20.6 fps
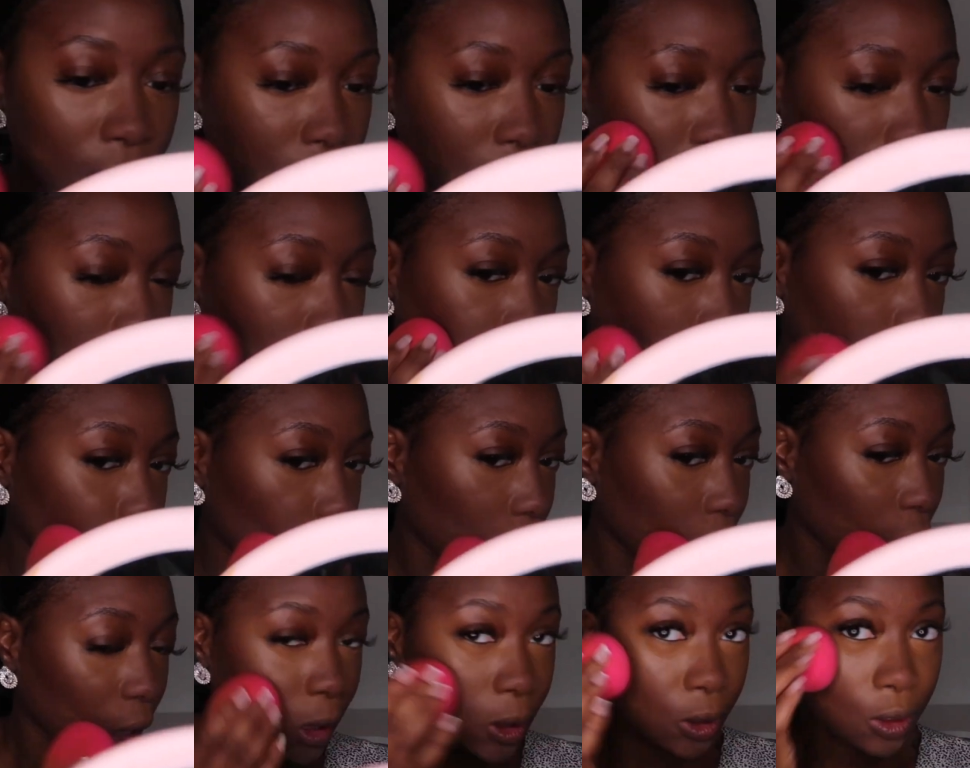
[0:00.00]
take
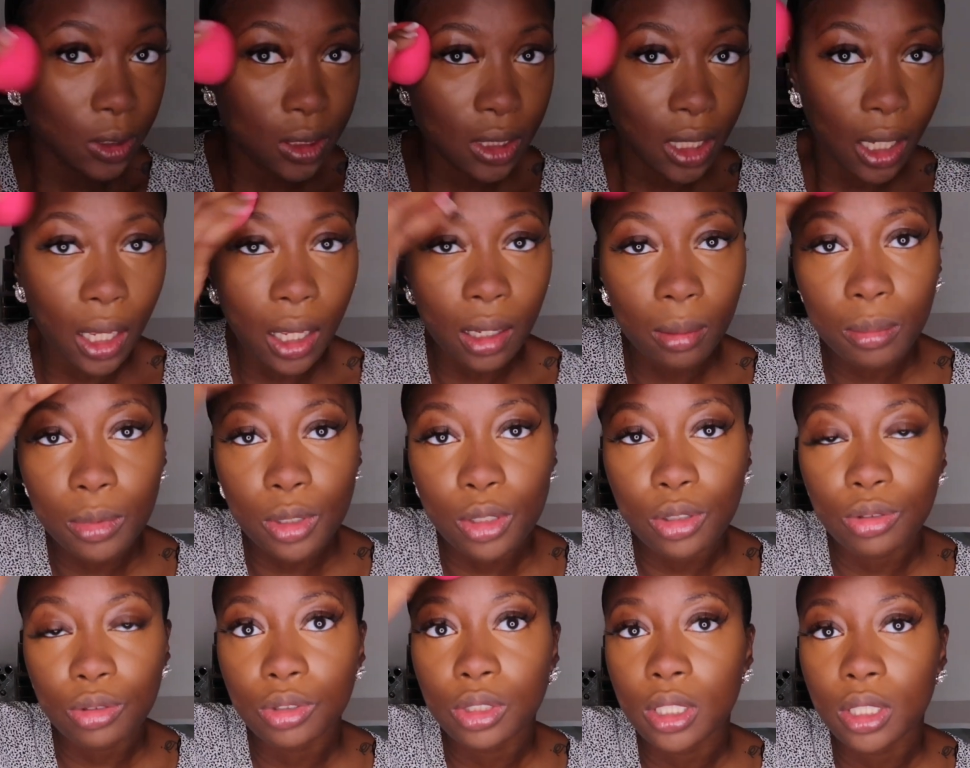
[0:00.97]
the extra time
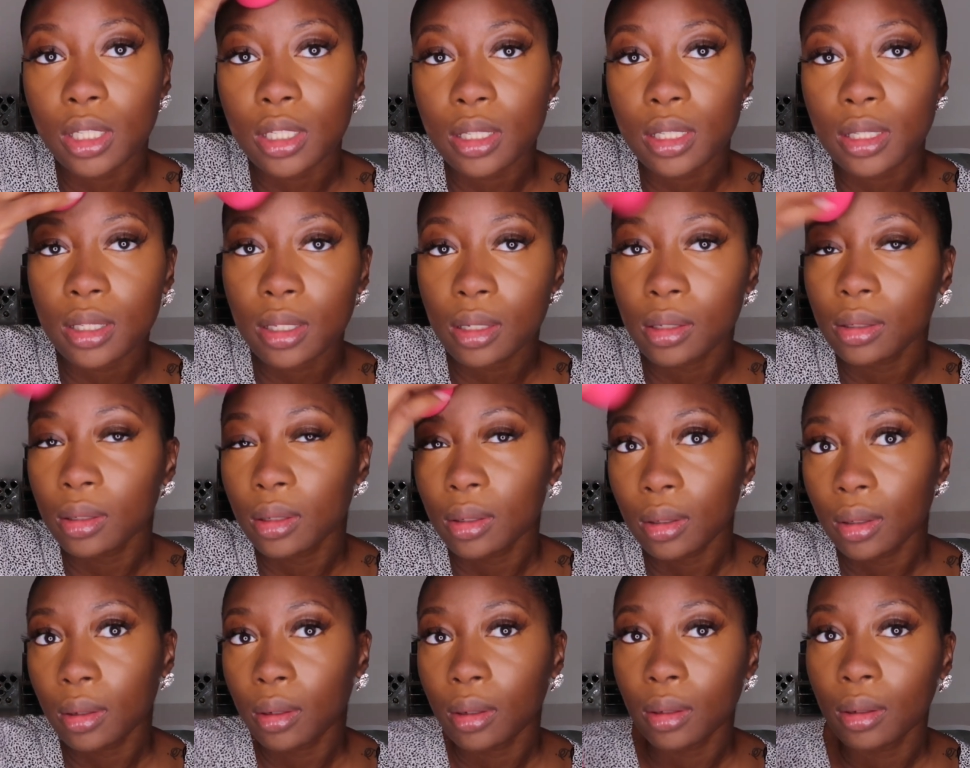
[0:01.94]
to just
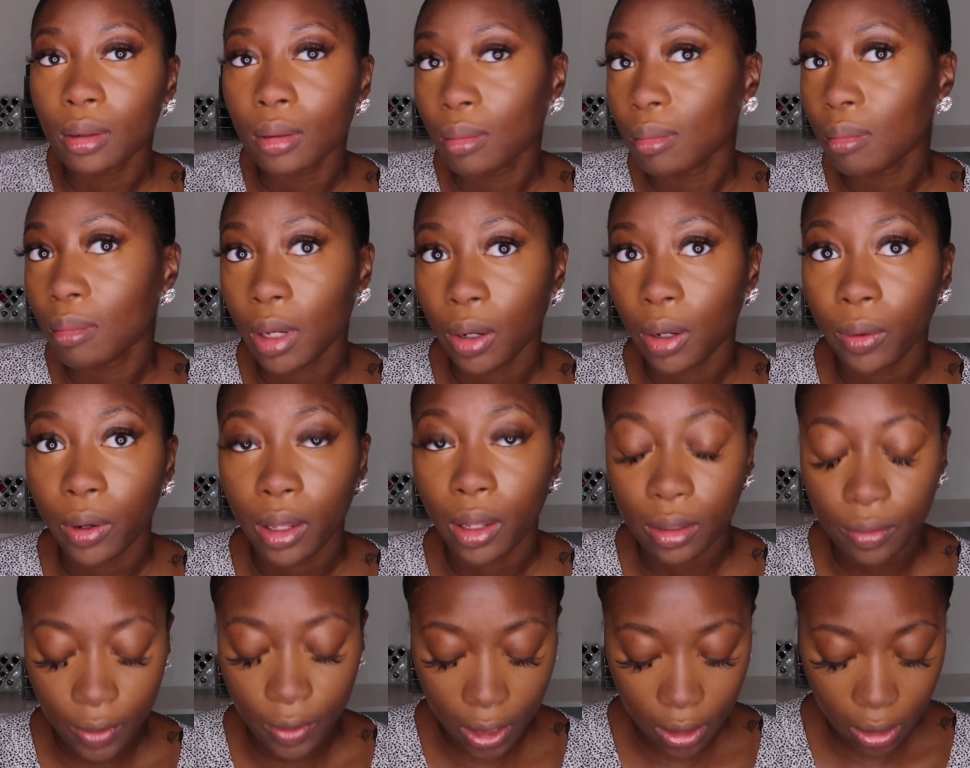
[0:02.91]
marry
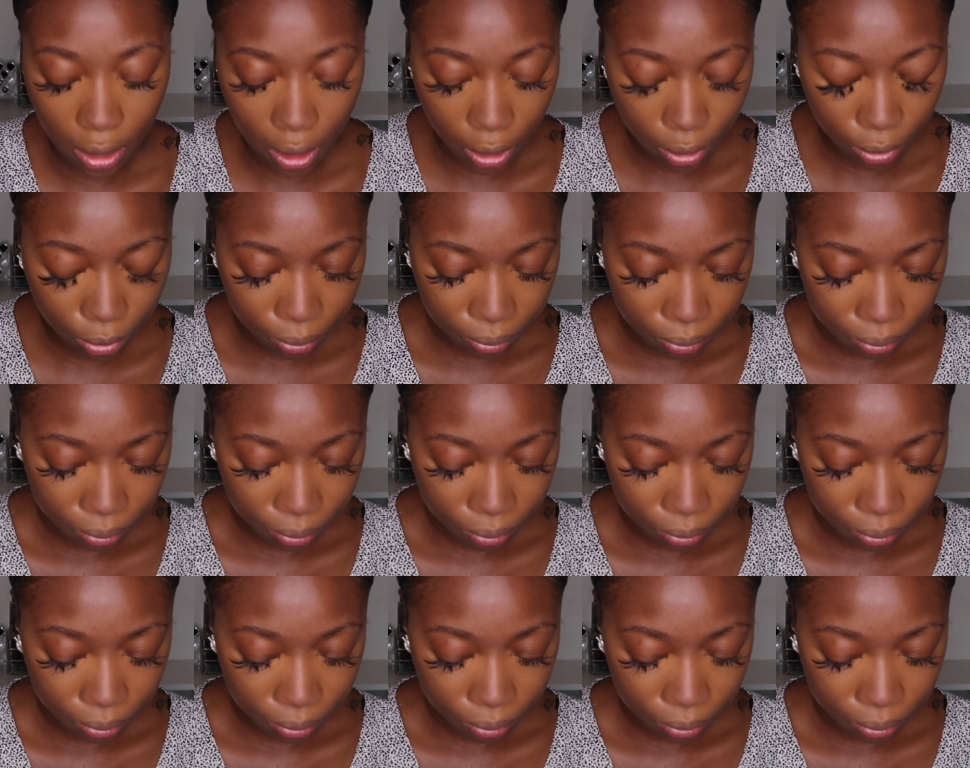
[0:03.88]
all of that together.